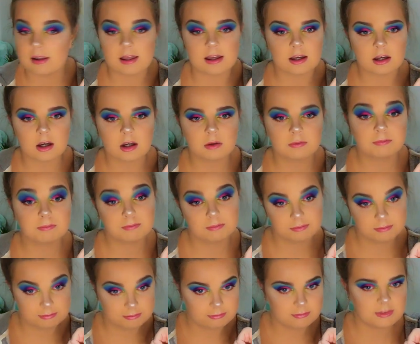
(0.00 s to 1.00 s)
There you go.
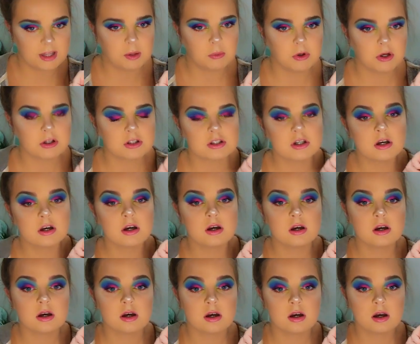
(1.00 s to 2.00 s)
That worked.
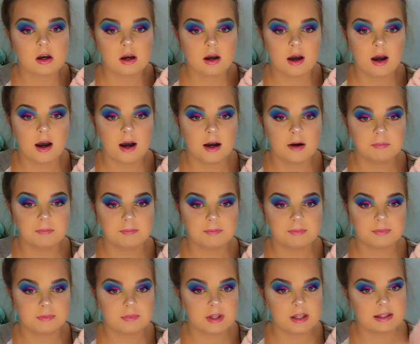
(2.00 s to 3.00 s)
Um...
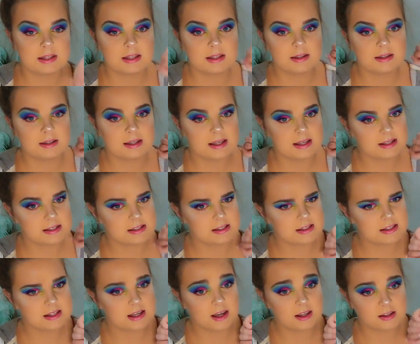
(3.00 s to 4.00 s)
And then there's
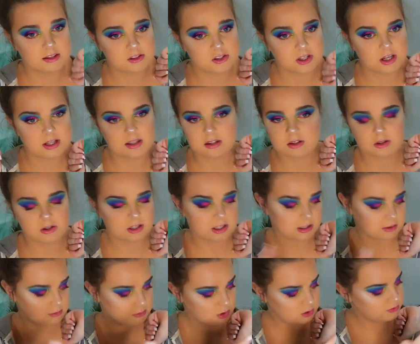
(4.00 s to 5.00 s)
the other shade. Sorry,
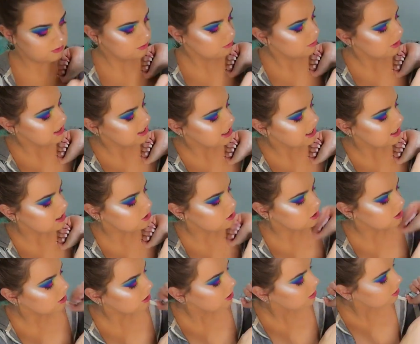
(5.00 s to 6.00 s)
I'm off on my
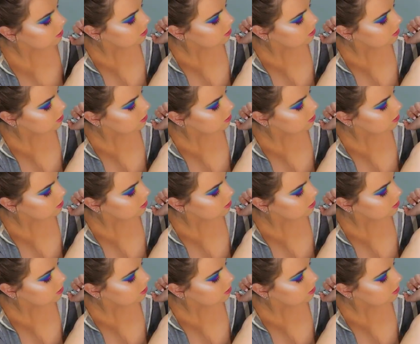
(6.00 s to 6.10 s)
tangent.